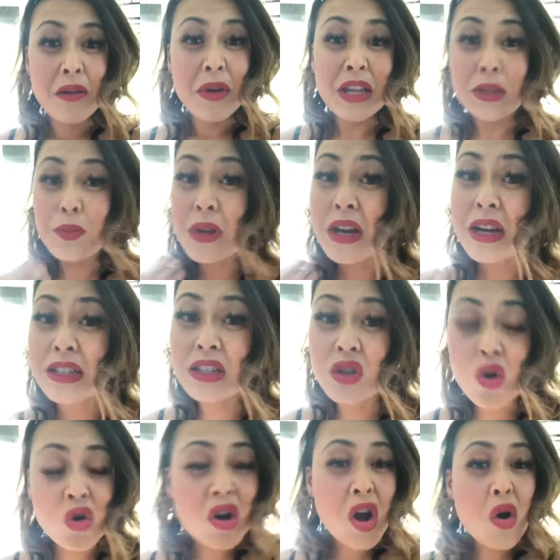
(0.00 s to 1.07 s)
It's because
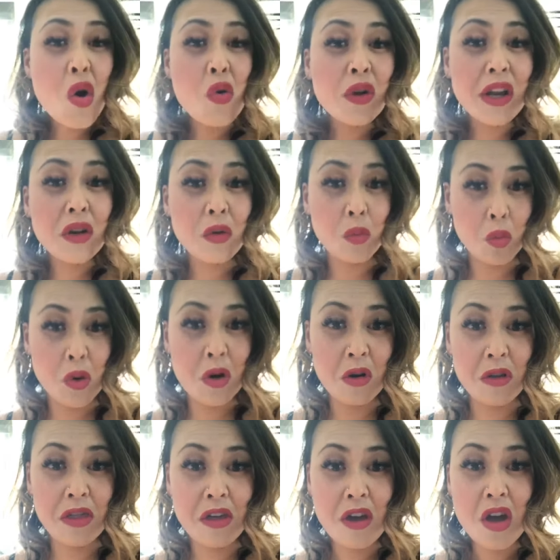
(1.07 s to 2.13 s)
you're not owning your
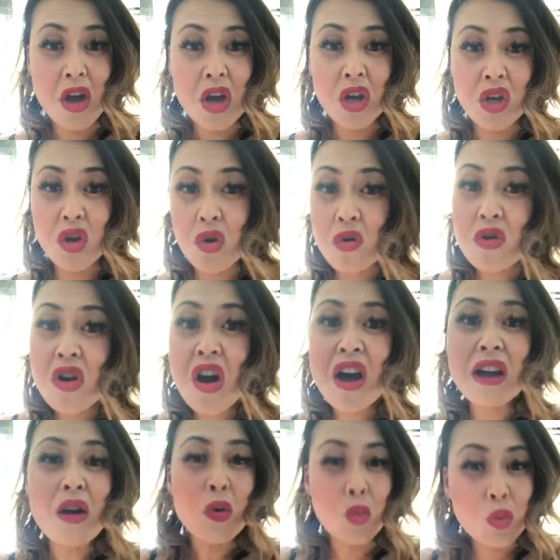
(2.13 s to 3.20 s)
worth. You're
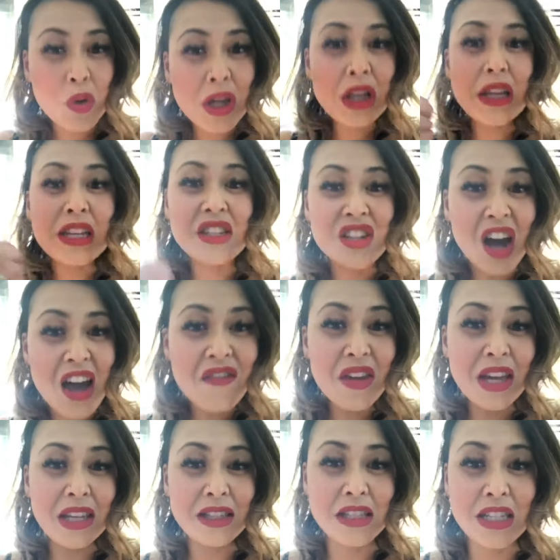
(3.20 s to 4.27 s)
not really
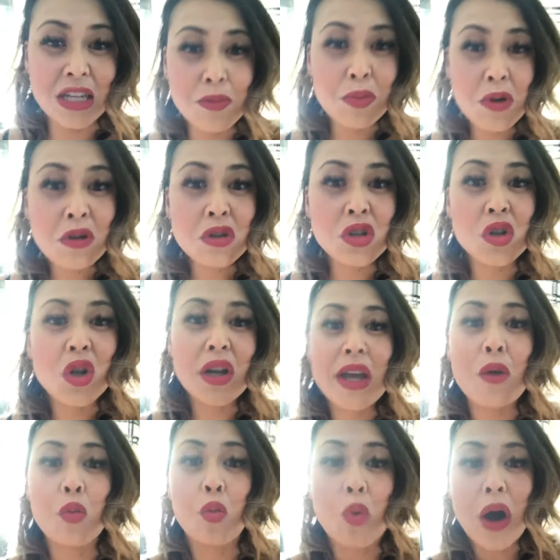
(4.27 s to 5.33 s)
diving in deeper to look
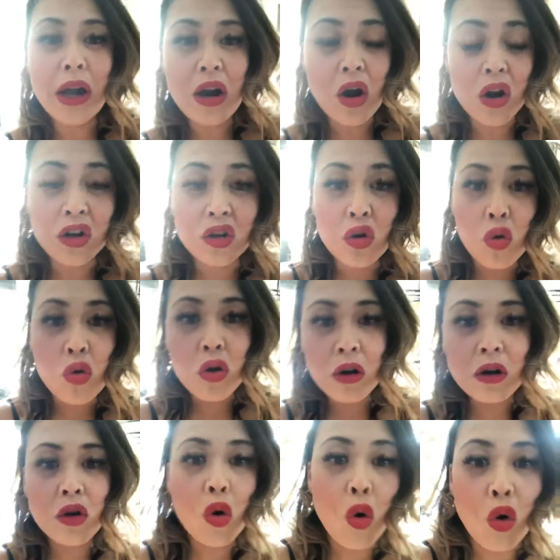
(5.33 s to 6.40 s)
at what are
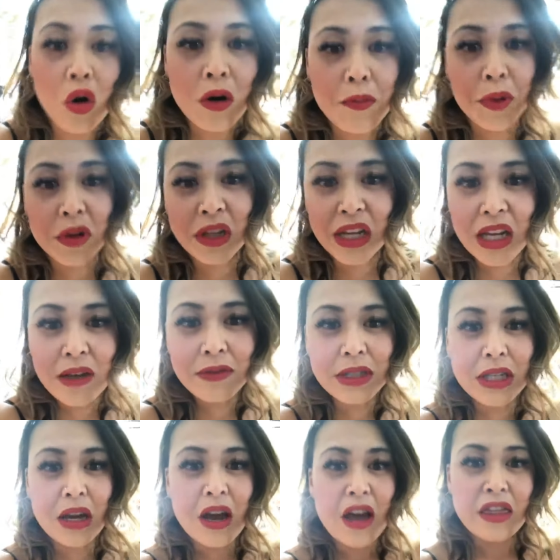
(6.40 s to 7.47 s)
your core
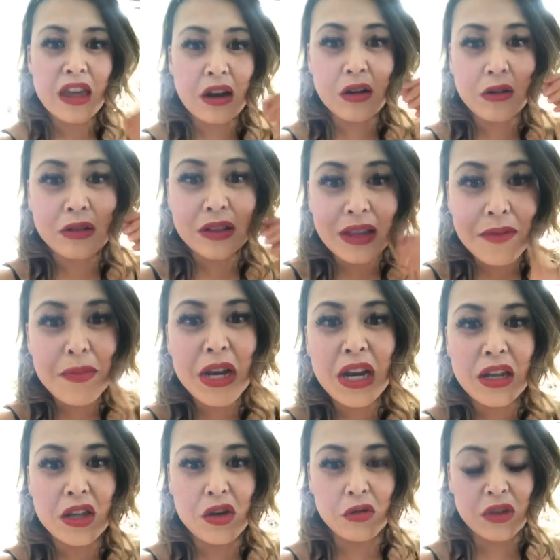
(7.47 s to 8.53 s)
beliefs that are
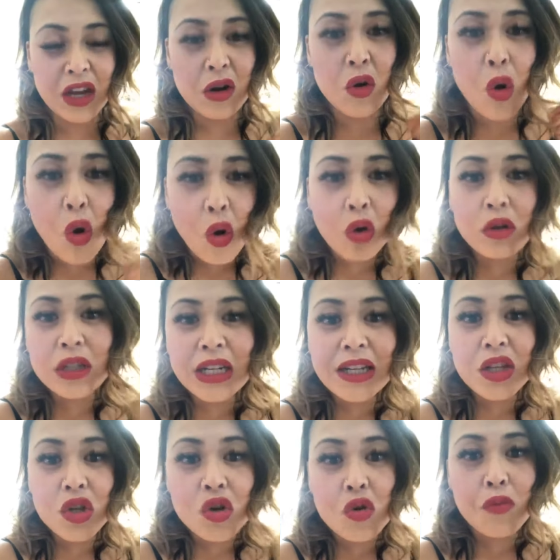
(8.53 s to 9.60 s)
limiting you, that are
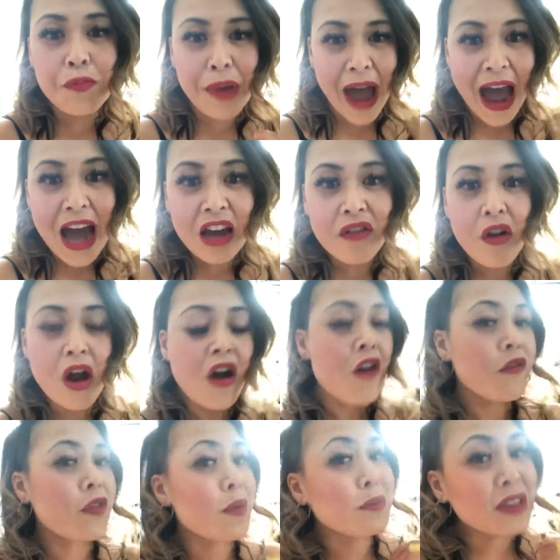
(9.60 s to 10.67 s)
holding you back
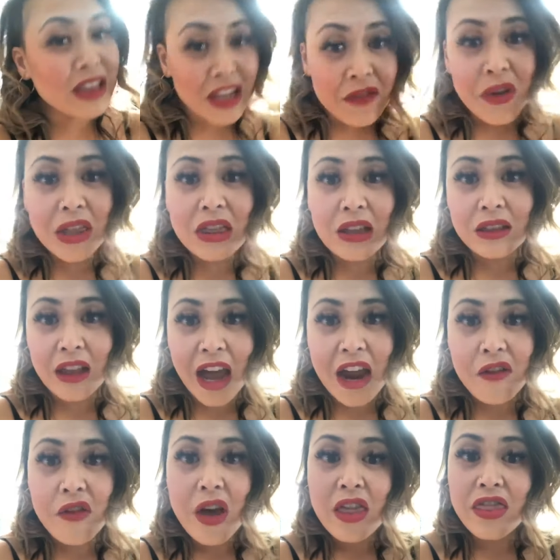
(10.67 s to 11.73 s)
from living the
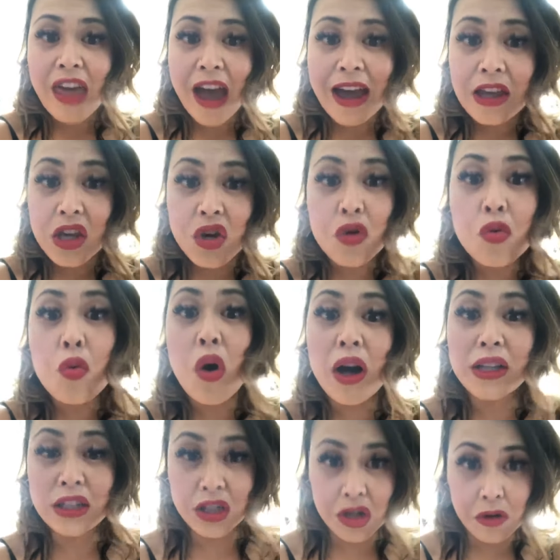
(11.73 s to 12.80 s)
life that you
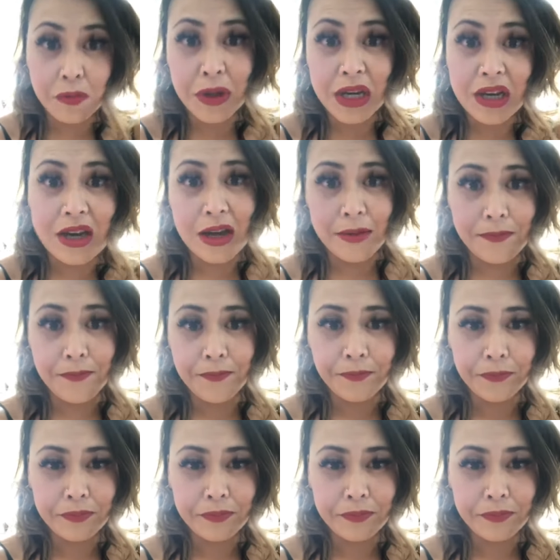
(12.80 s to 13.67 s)
want to be in,